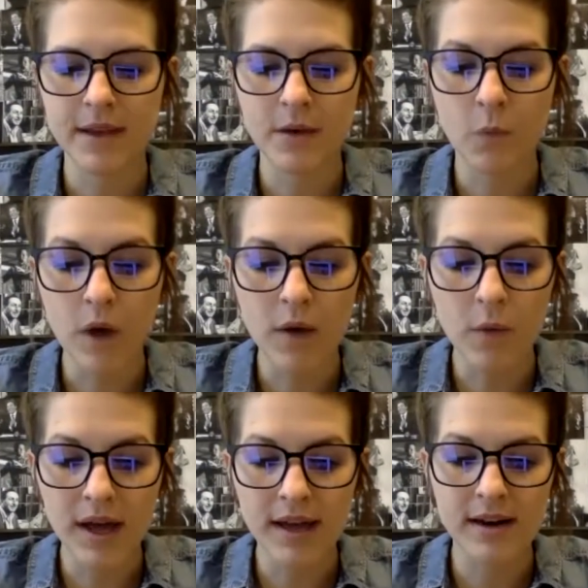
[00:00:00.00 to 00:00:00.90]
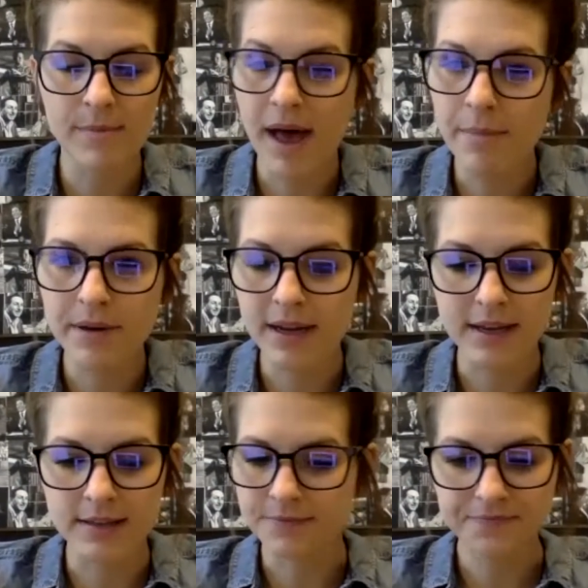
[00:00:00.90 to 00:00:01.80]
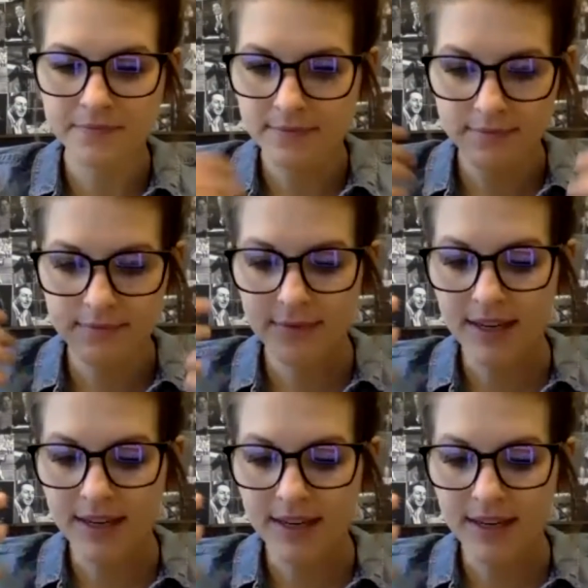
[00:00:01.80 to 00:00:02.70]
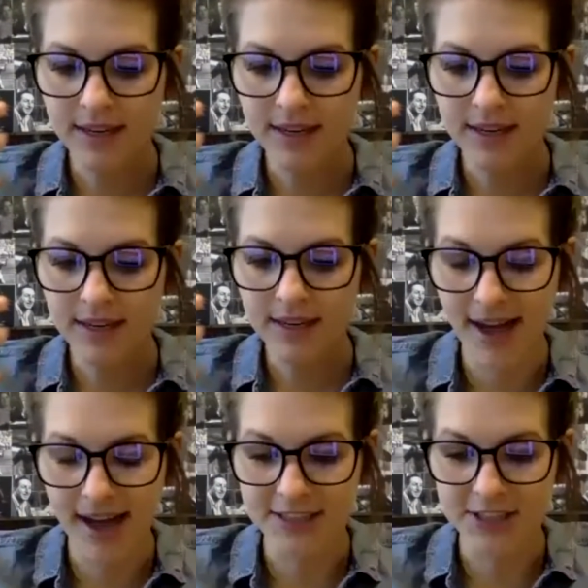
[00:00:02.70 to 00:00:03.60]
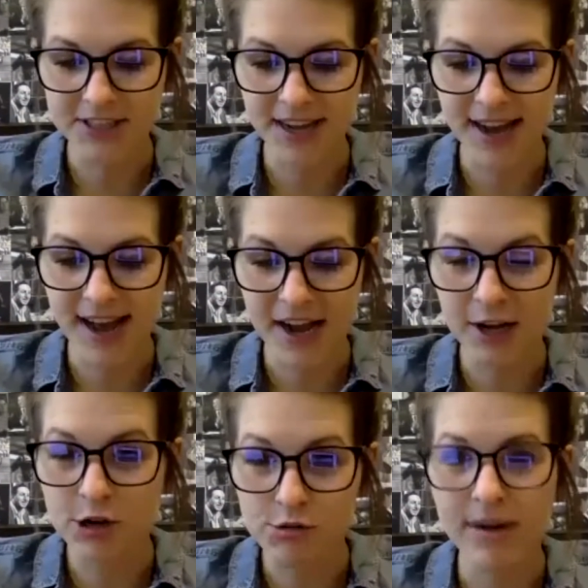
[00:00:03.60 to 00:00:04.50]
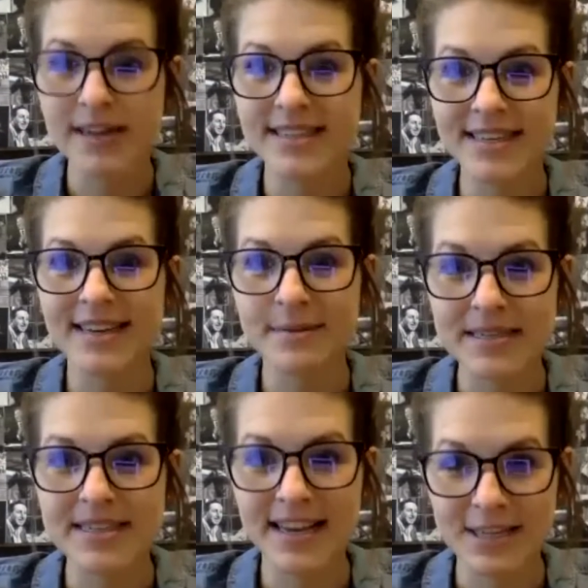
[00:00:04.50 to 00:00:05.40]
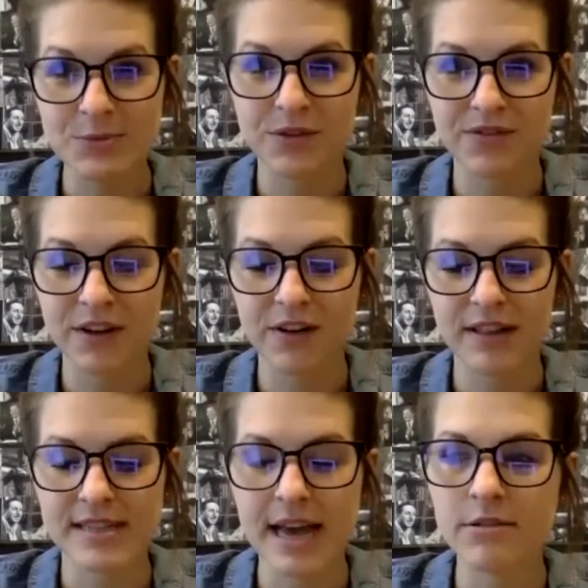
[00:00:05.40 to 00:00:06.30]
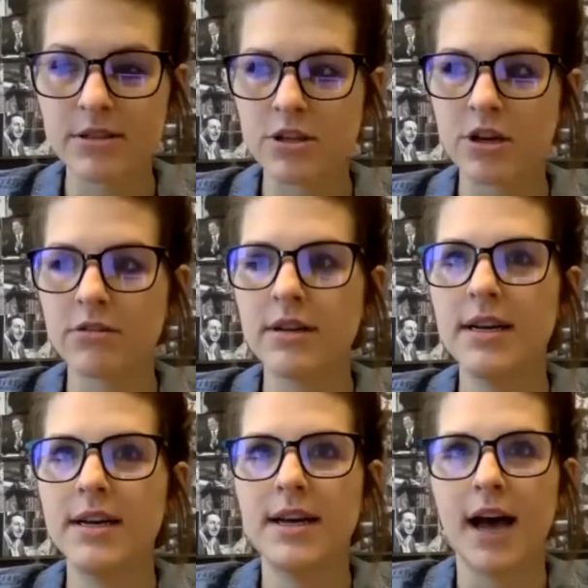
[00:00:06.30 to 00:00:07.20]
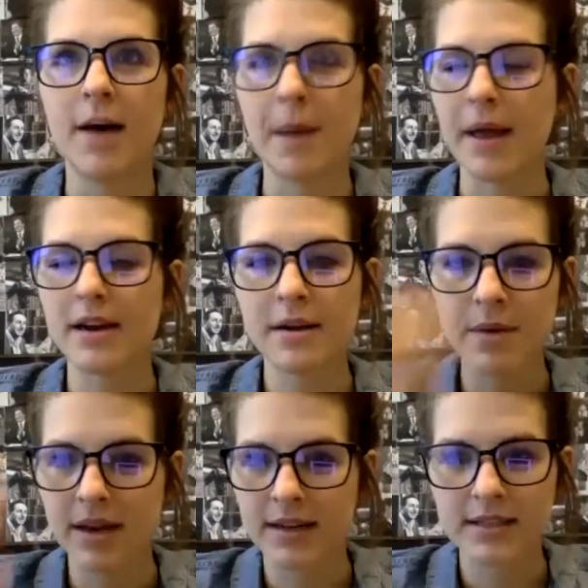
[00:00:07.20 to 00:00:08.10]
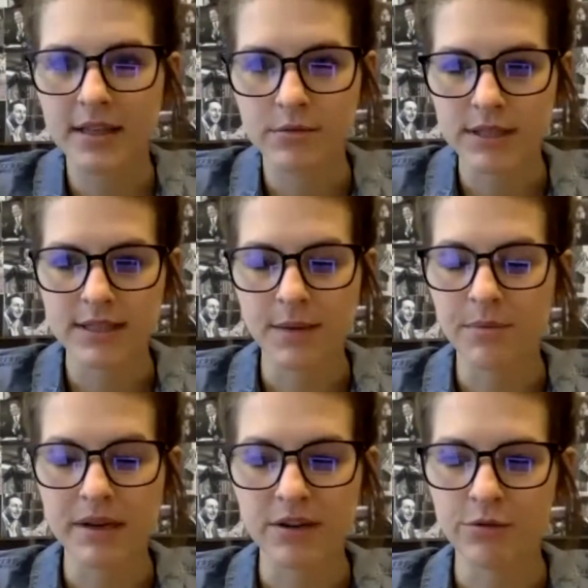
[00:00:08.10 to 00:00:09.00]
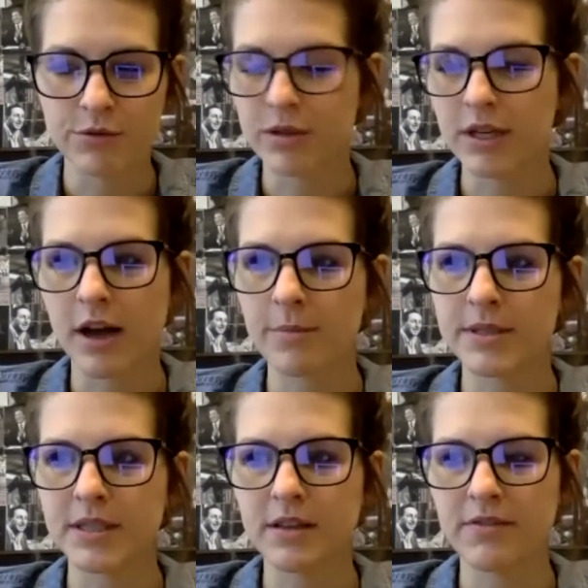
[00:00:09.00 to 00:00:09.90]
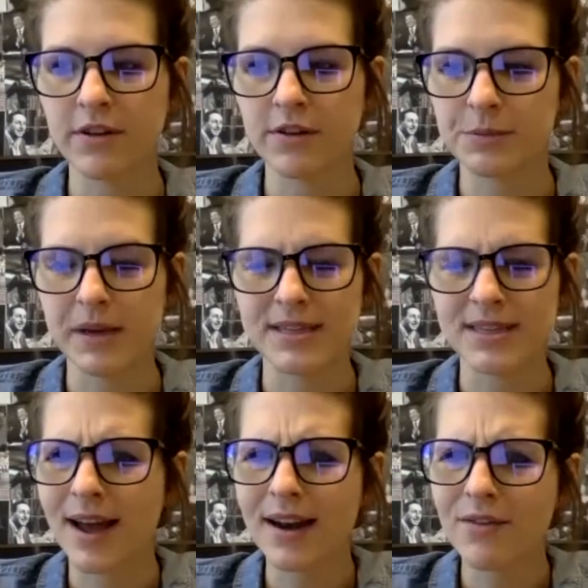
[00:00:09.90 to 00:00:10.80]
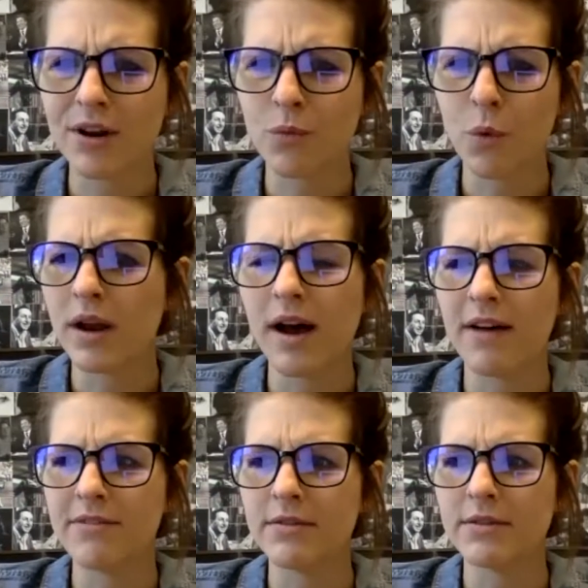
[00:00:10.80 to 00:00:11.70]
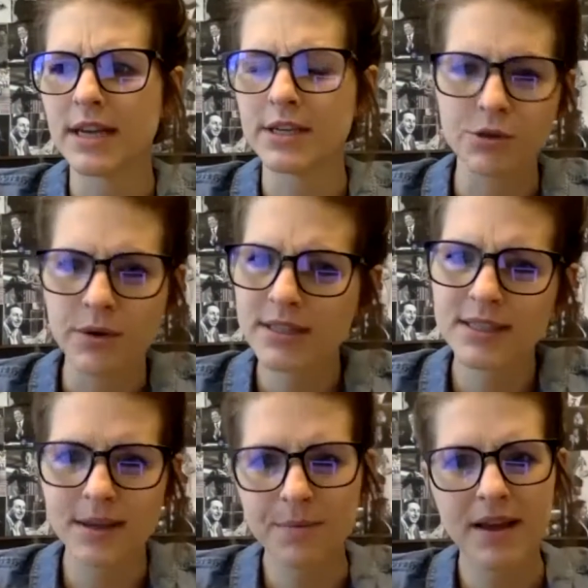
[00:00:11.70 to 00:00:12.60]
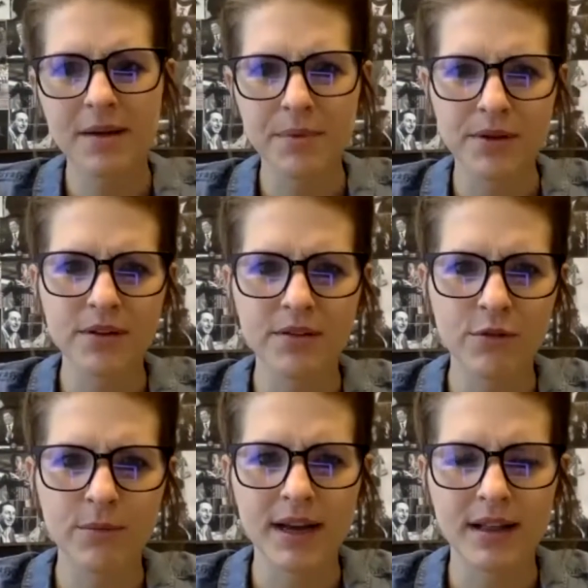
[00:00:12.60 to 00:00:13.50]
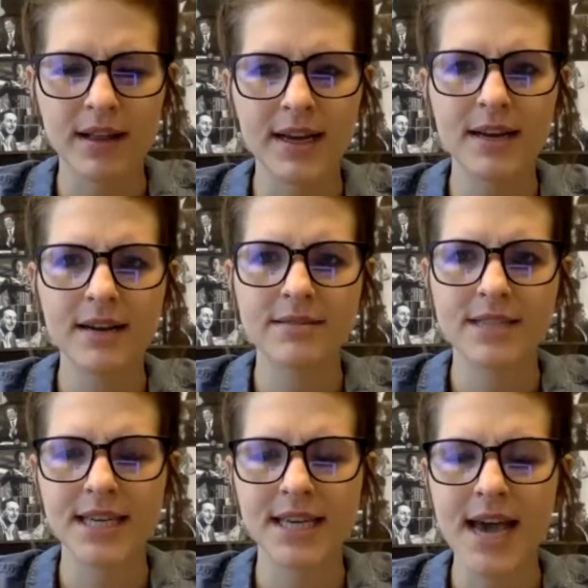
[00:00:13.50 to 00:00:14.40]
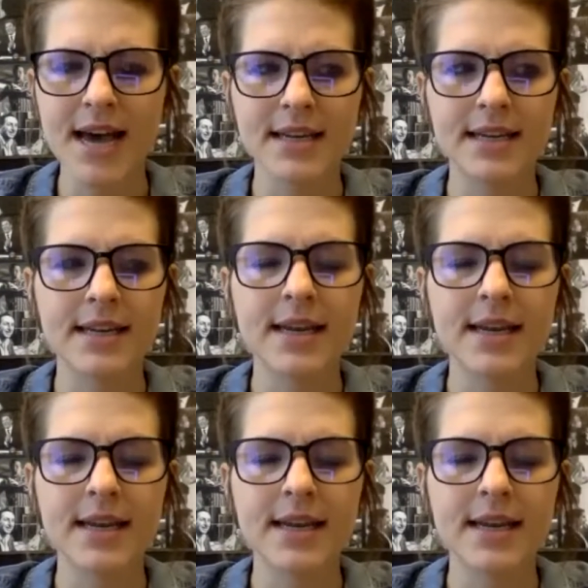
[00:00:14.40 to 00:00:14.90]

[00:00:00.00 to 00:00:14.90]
what, what ended up happening is I, uh, I just, I got crazy obsessed with figuring this out. And so um, I ended up connecting with somebody who was really competent in the funnel space and kind of on a one-off. He was like, do you want to see something I'm building for my client? I was like, yeah. And,